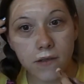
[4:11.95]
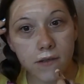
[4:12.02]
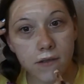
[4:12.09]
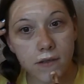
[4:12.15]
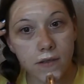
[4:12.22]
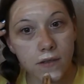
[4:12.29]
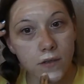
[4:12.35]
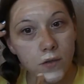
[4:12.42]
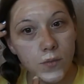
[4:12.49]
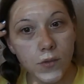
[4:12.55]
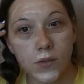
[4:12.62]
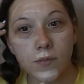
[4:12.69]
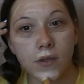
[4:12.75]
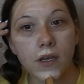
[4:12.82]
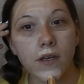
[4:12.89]

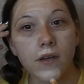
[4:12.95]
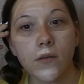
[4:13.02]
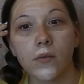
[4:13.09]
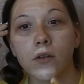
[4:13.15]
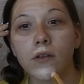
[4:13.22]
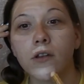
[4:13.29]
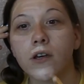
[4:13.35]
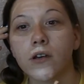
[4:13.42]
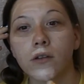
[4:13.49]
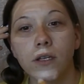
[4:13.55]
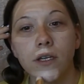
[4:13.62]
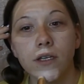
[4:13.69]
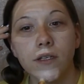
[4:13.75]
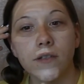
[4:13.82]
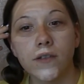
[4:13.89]
super blendable though,
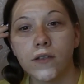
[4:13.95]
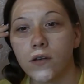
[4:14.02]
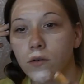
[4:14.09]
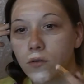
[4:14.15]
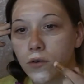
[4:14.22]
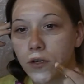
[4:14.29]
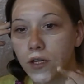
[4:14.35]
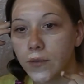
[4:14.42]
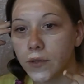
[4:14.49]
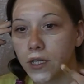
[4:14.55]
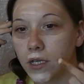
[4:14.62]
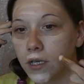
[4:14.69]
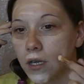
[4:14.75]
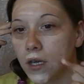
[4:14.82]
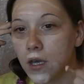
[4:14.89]
like so
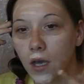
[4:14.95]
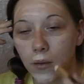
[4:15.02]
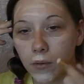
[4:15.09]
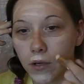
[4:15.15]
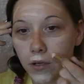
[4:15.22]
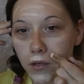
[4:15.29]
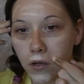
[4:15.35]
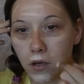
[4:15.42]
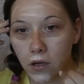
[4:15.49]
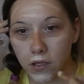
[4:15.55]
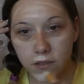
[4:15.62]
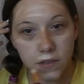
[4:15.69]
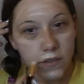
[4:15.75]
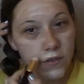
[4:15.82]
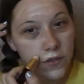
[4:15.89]
creamy. I'm going to
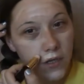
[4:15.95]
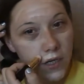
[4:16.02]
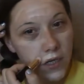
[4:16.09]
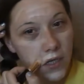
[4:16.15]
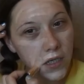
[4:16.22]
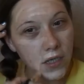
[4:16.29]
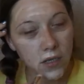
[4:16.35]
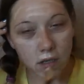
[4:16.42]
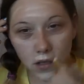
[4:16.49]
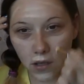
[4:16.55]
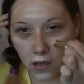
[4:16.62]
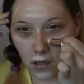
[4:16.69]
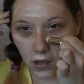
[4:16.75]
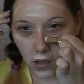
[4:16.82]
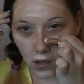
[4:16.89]
concentrate it
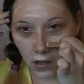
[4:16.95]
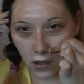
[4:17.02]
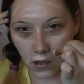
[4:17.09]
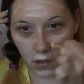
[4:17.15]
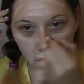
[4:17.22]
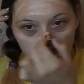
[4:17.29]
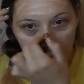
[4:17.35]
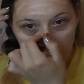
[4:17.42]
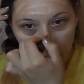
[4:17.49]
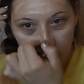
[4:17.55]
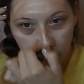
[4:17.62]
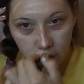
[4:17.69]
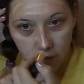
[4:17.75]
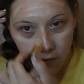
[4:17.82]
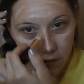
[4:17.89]

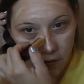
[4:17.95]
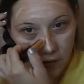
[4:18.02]
on